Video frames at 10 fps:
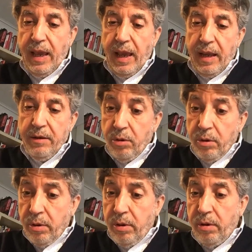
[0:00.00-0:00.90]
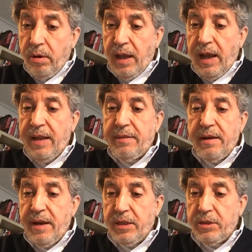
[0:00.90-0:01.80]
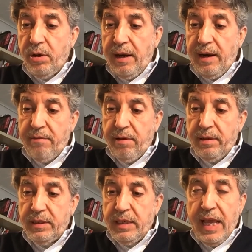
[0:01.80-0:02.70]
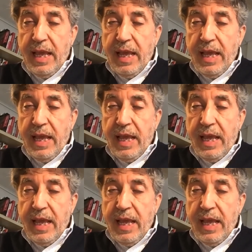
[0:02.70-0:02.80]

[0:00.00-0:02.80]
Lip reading: and or at the national levels.